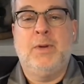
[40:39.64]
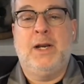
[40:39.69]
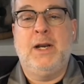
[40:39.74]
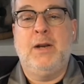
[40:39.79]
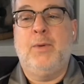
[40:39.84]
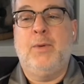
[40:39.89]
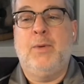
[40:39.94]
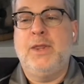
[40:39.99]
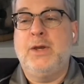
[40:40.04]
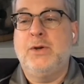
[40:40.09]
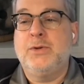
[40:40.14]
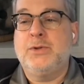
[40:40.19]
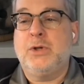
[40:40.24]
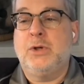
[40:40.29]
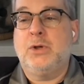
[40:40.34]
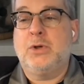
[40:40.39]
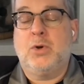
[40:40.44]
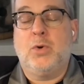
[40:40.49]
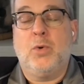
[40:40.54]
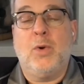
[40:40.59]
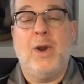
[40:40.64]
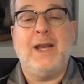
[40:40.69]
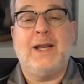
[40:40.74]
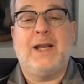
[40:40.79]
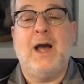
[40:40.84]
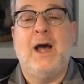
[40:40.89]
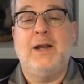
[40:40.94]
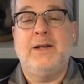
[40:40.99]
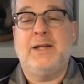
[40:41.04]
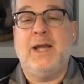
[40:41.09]
but anyway, those are
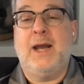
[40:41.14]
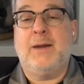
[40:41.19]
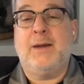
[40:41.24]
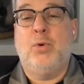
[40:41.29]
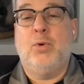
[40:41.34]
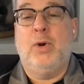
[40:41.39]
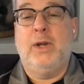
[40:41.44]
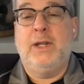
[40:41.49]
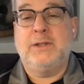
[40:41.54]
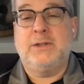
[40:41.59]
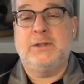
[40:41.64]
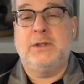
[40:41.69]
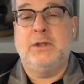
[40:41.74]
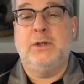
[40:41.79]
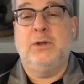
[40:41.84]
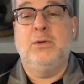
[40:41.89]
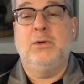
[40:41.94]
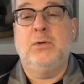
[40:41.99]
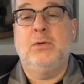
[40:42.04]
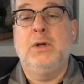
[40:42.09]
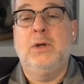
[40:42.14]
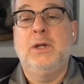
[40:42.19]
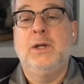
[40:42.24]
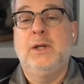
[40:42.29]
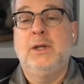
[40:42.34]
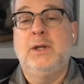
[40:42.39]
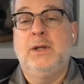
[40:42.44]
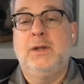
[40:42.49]
great contact points to